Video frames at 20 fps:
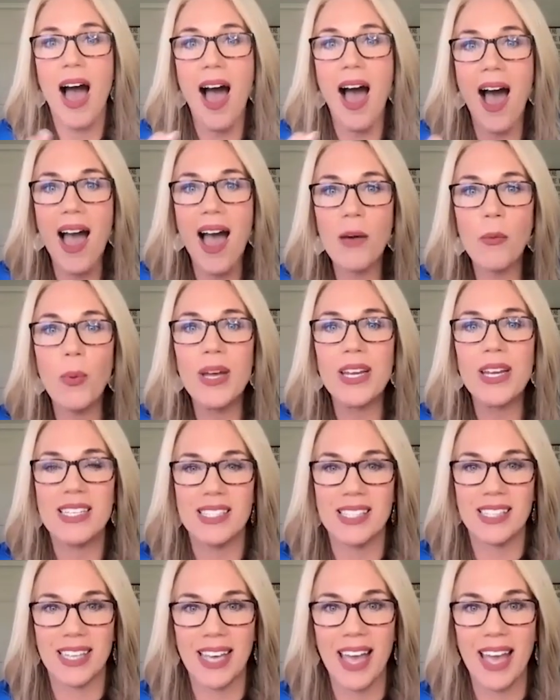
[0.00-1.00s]

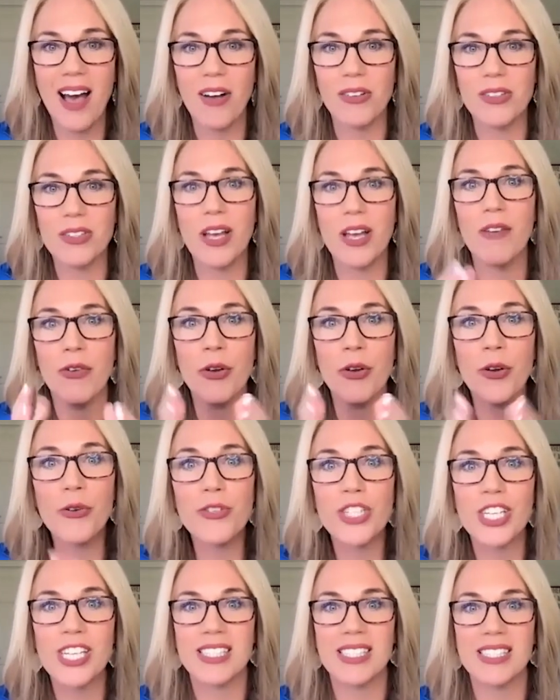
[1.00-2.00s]
eyewitness accounts of who
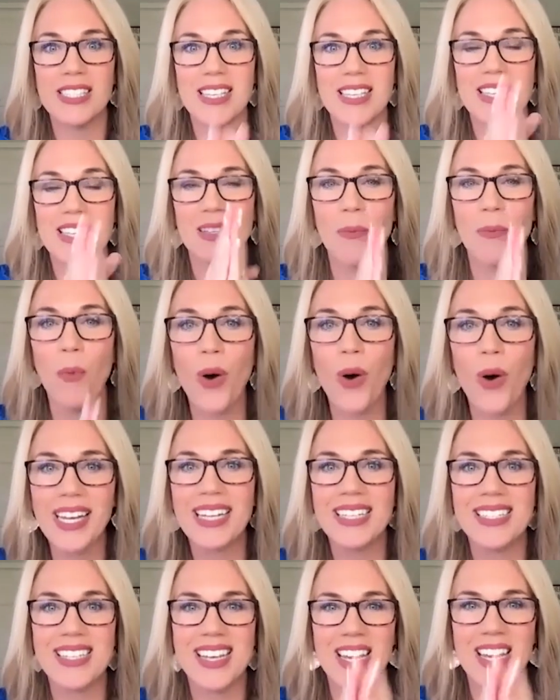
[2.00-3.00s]
Jesus is and what
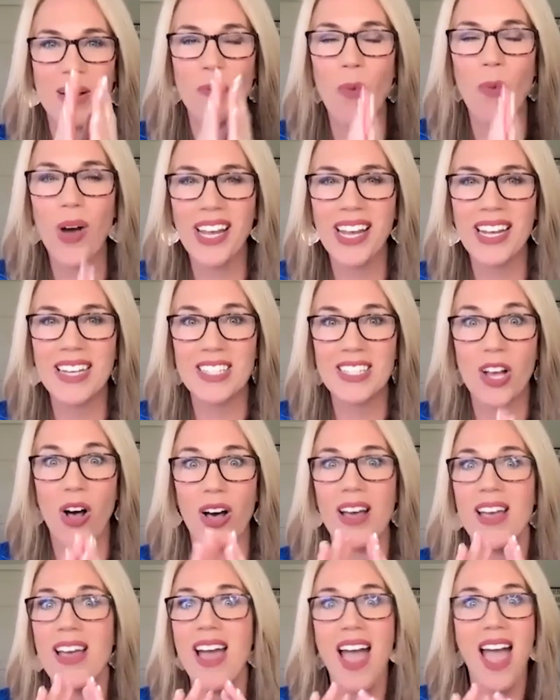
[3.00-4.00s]
he did and what he
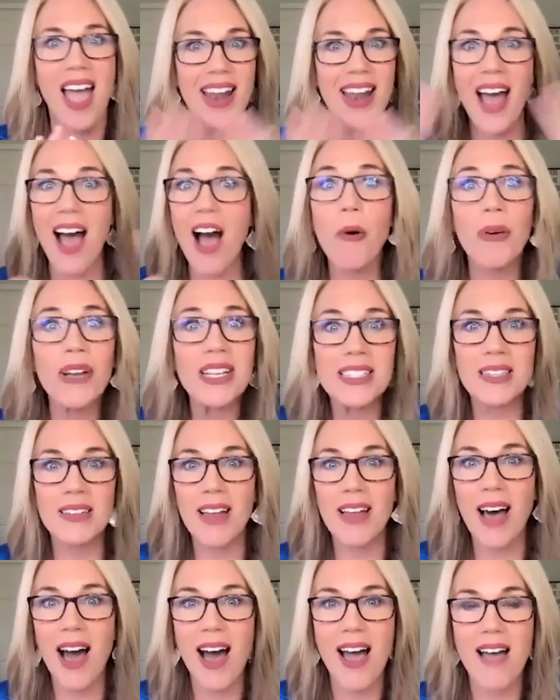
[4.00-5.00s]
taught and how he's
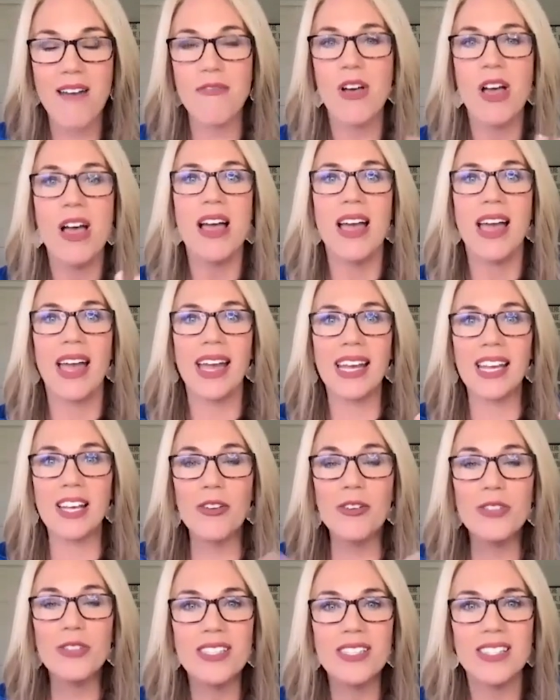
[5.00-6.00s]
alive, he
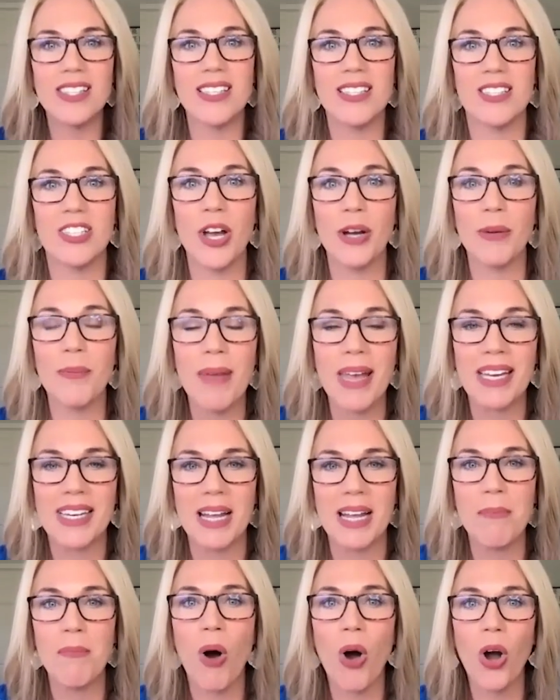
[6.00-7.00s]
uses this young man
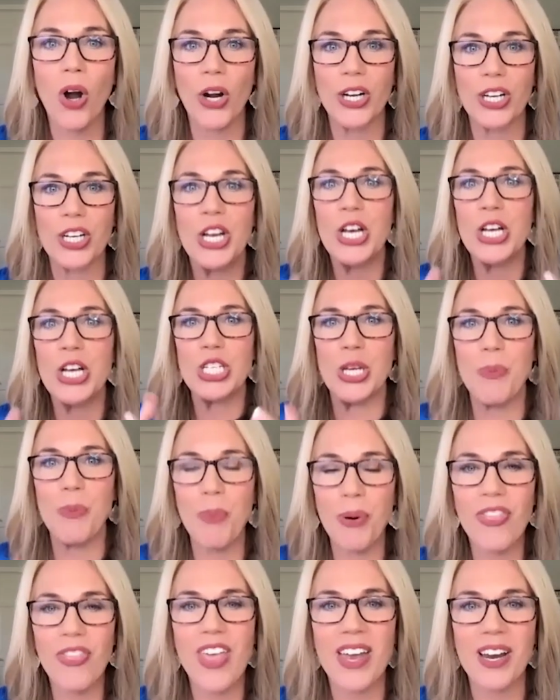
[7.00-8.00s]
named Mark to
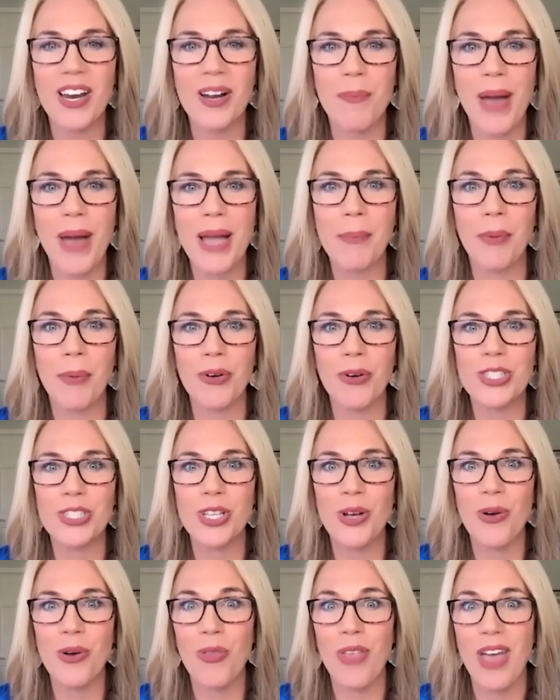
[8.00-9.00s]
put that on paper
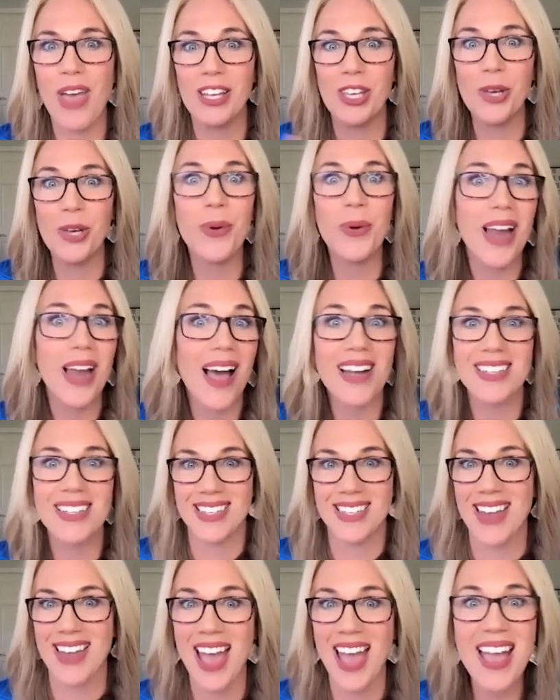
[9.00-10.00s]
so that you and I
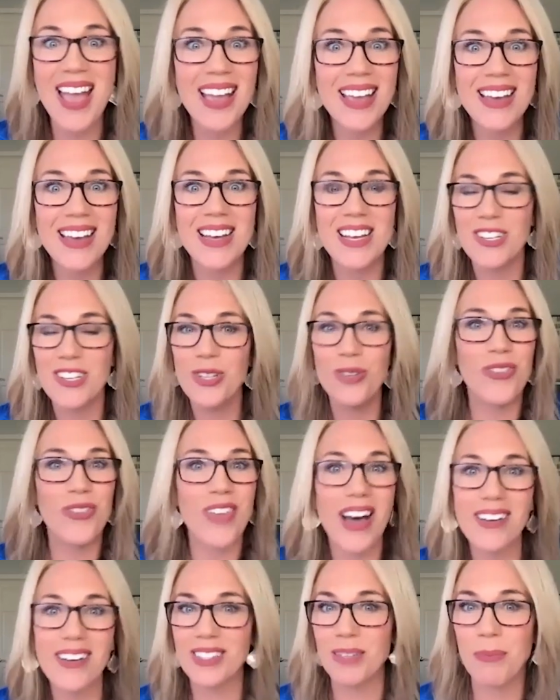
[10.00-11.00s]
today,
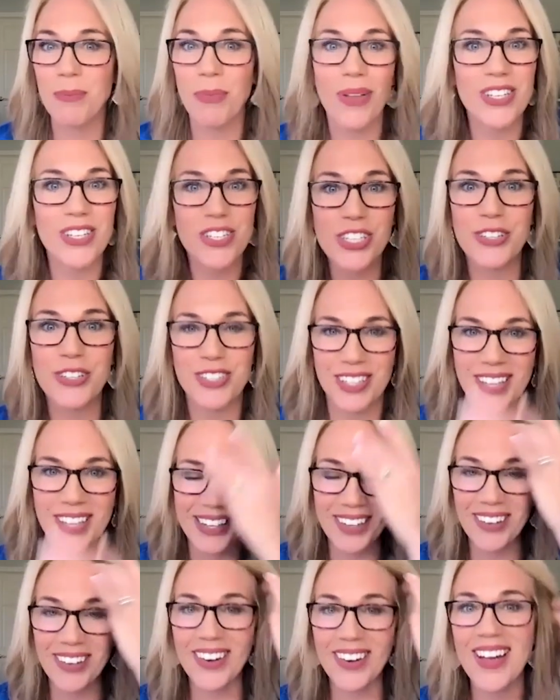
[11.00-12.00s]
2000 plus years
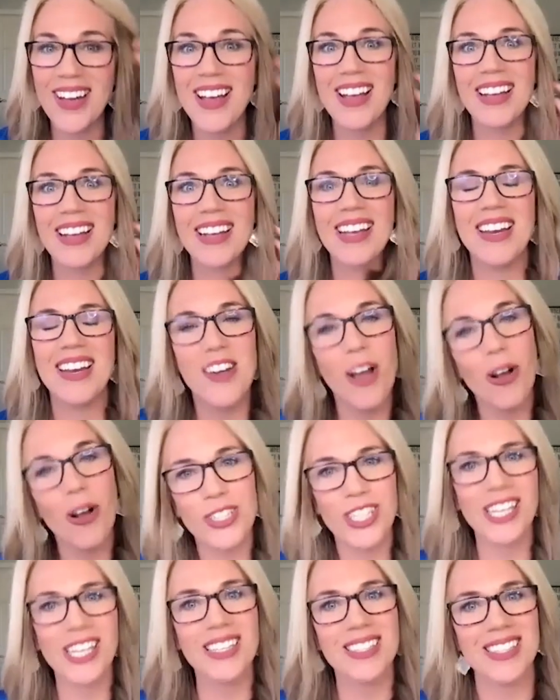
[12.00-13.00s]
later, can know
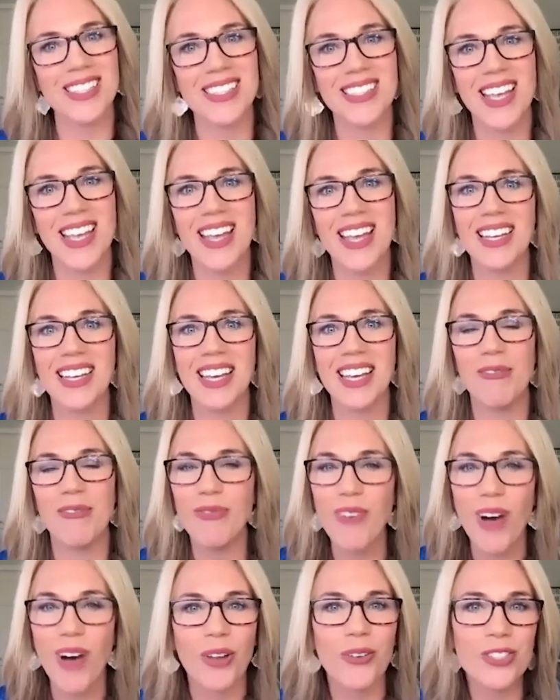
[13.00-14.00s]
Jesus and can
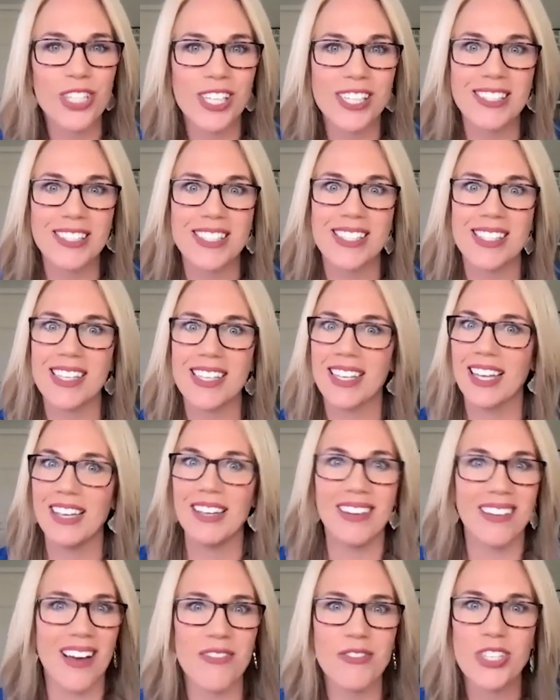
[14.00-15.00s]
follow Jesus and
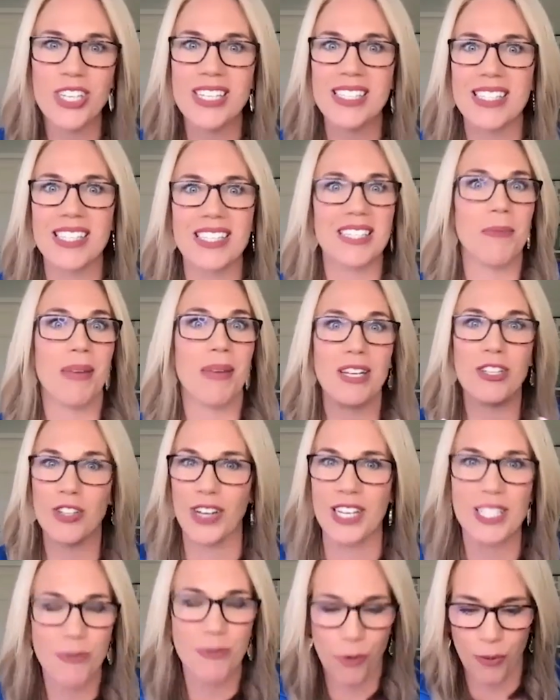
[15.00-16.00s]
can love Jesus and be
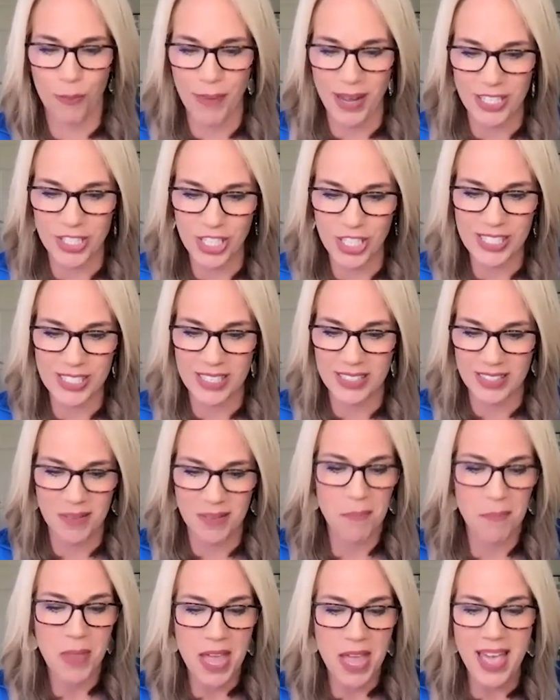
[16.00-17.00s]
transformed by Jesus.
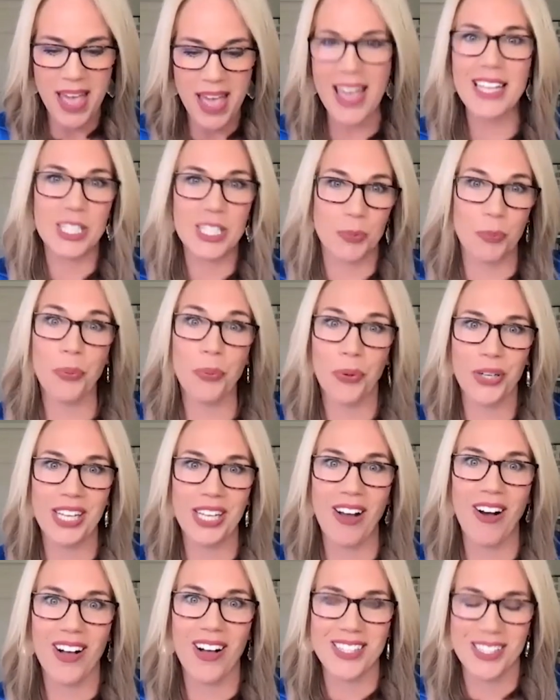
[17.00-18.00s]
It's pretty
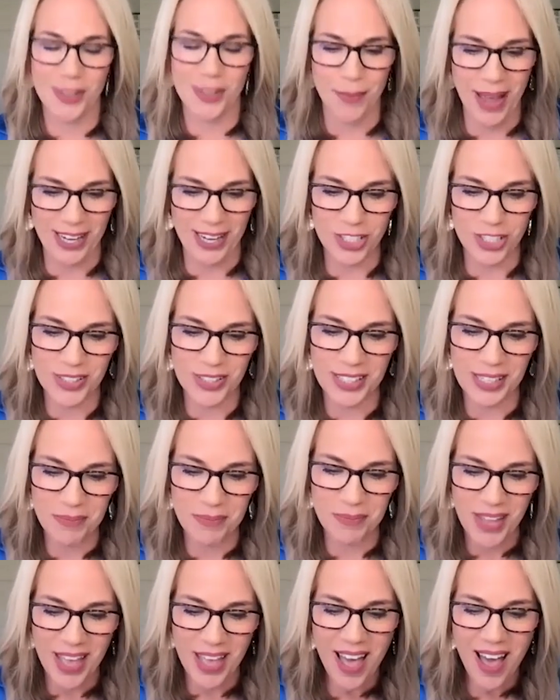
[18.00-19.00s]
awesome, actually.
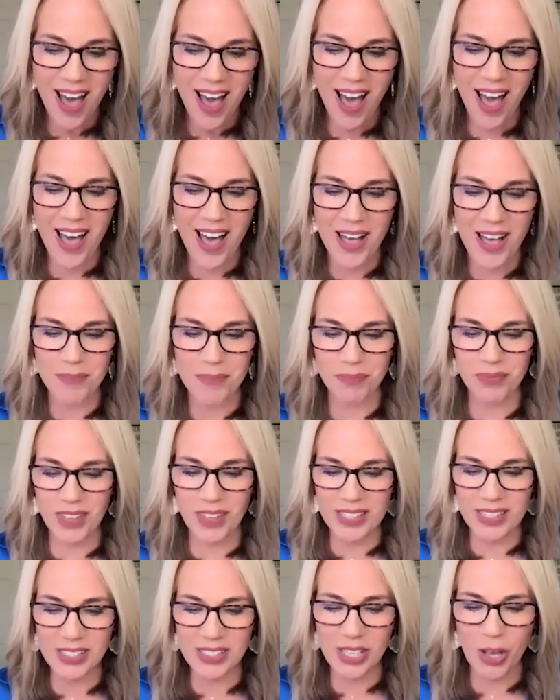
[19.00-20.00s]
Um,
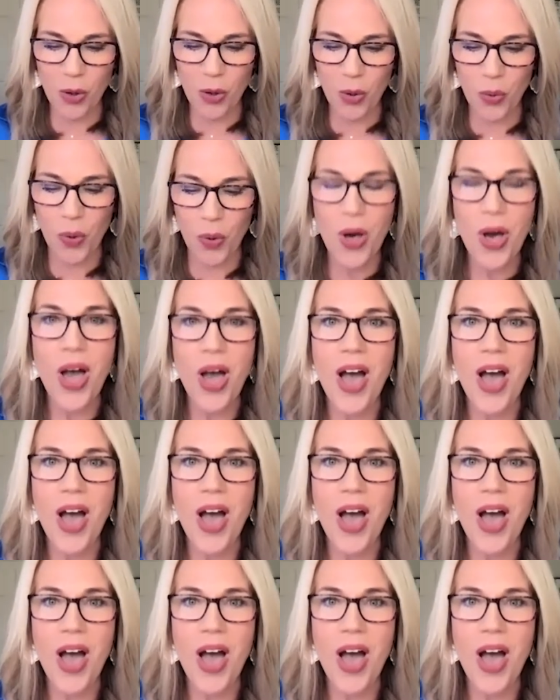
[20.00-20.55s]
so,